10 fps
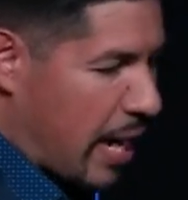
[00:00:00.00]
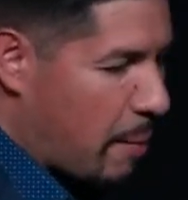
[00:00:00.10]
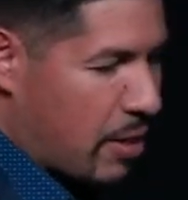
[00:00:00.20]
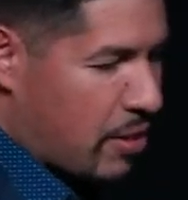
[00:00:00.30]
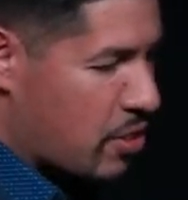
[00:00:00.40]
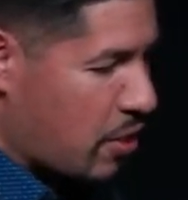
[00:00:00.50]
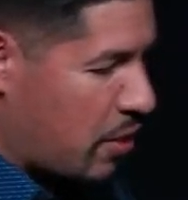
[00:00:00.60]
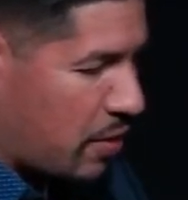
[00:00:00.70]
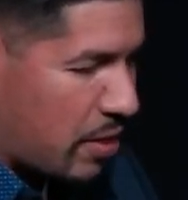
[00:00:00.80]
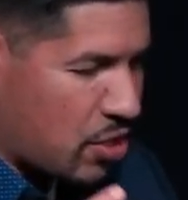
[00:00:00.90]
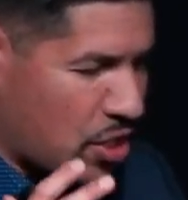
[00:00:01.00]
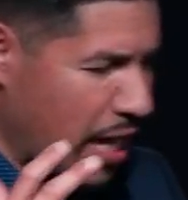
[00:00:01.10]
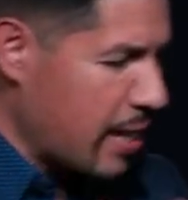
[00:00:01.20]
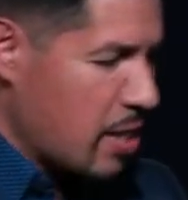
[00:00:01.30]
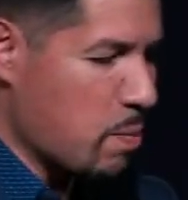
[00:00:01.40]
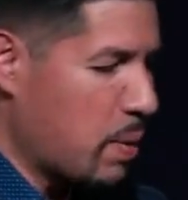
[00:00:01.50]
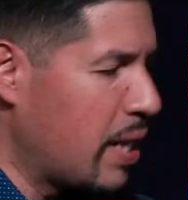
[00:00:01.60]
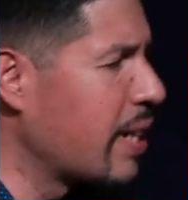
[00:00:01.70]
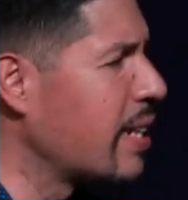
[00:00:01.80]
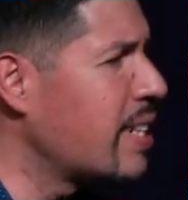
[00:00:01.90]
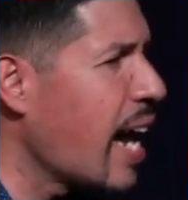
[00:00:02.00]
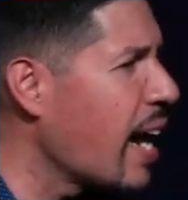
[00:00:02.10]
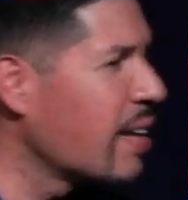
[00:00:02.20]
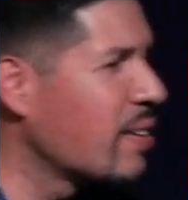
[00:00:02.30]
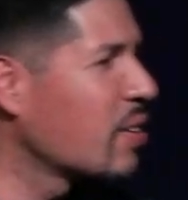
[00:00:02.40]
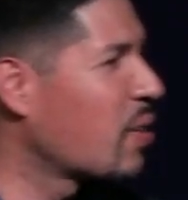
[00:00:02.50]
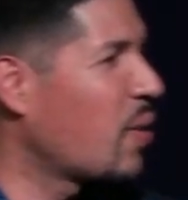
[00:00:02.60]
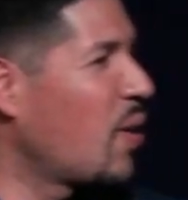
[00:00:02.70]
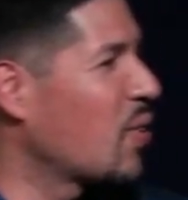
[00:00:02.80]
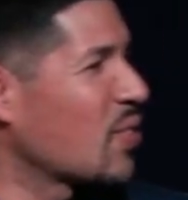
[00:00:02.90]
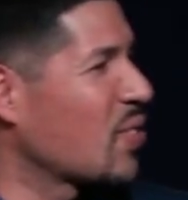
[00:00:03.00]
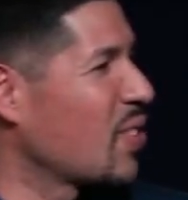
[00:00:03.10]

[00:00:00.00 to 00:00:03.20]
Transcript: coming to this earth and shedding his blood and dying on the cross